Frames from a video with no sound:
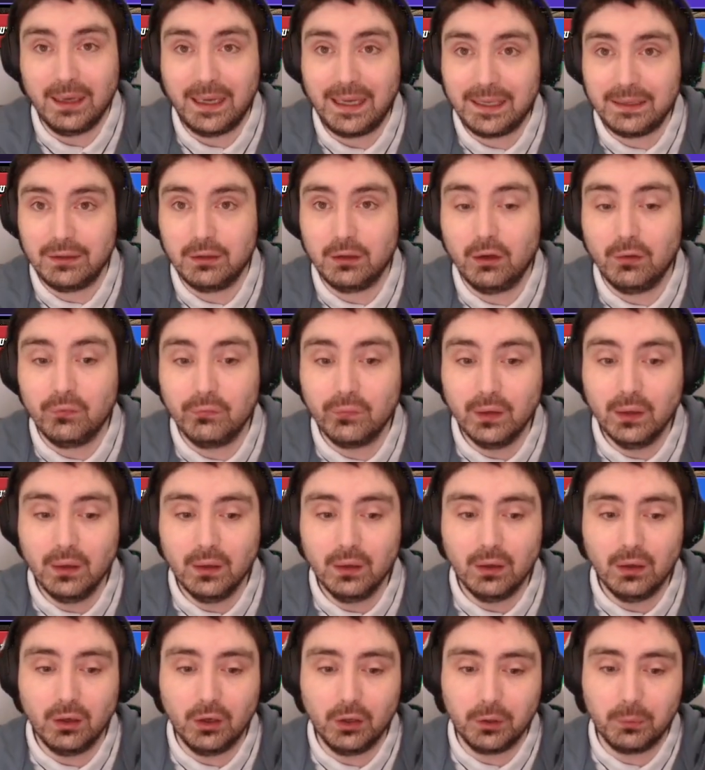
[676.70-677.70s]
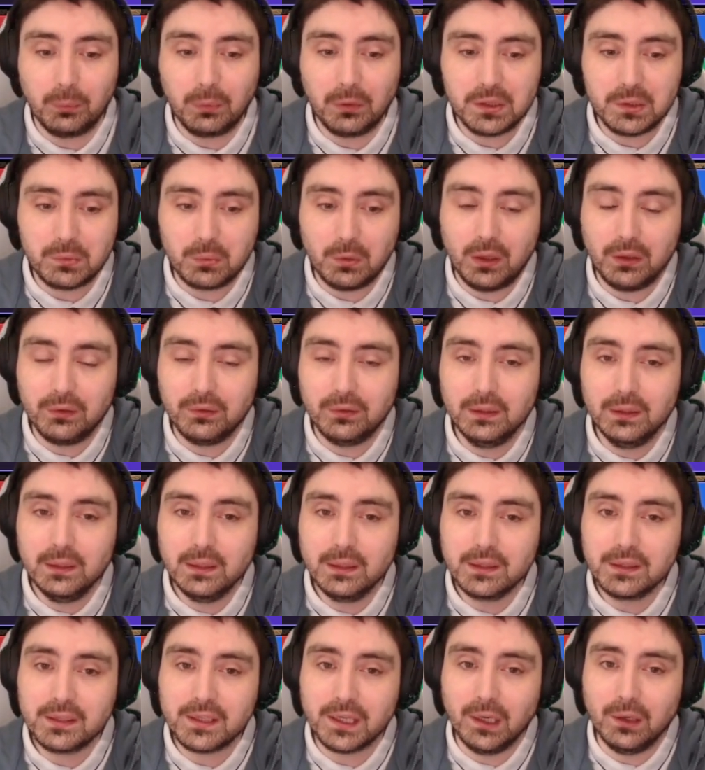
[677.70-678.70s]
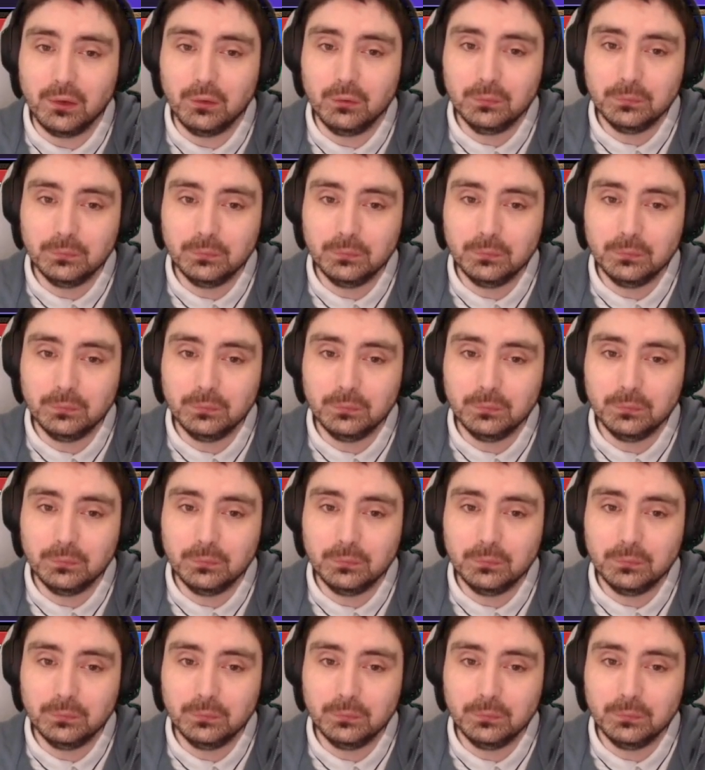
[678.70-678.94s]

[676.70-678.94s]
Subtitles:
a handoff on a plus one. So